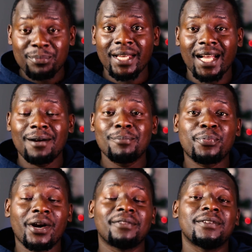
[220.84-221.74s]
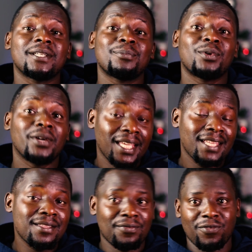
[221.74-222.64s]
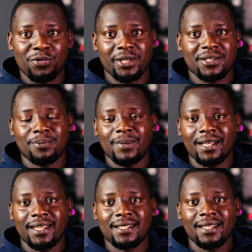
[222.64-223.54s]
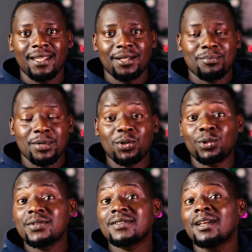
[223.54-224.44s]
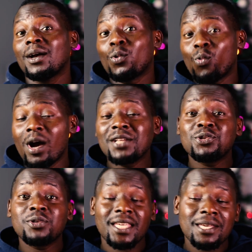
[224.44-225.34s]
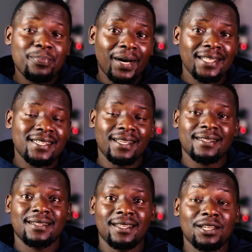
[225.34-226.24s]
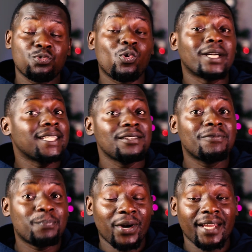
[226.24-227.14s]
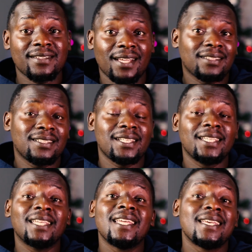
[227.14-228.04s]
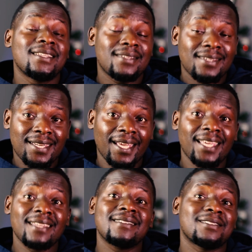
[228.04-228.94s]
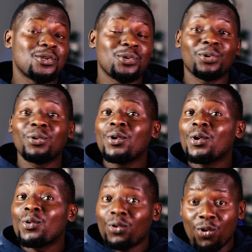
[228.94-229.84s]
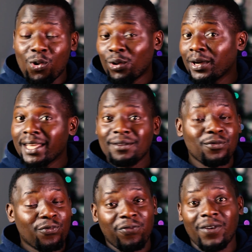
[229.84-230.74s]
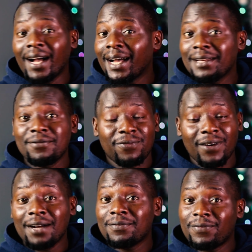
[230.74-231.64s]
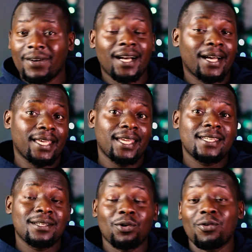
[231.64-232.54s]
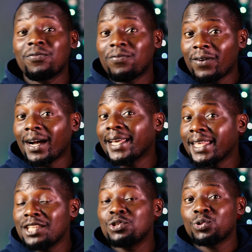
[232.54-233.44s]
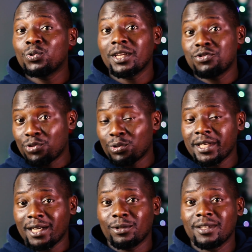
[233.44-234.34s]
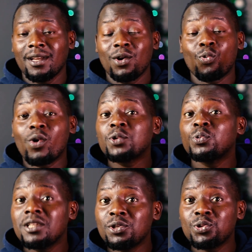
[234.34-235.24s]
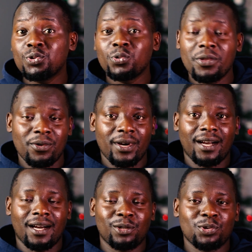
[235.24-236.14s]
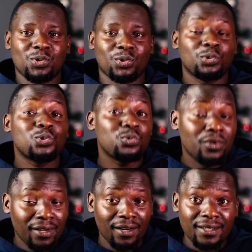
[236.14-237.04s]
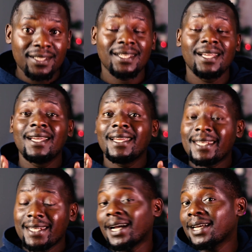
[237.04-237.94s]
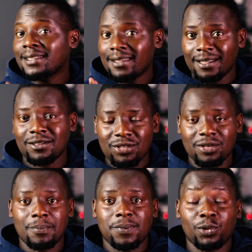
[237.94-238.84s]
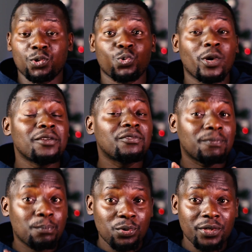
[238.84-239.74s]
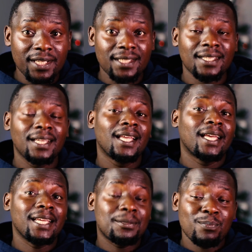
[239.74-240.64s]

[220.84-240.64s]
become profitable in the forex market because once you keep adjusting it, what if price actually stays, you know, going far and far, far ahead or far into a drawdown? What will you do with your account? So do not touch that stop loss. Where you've put it, it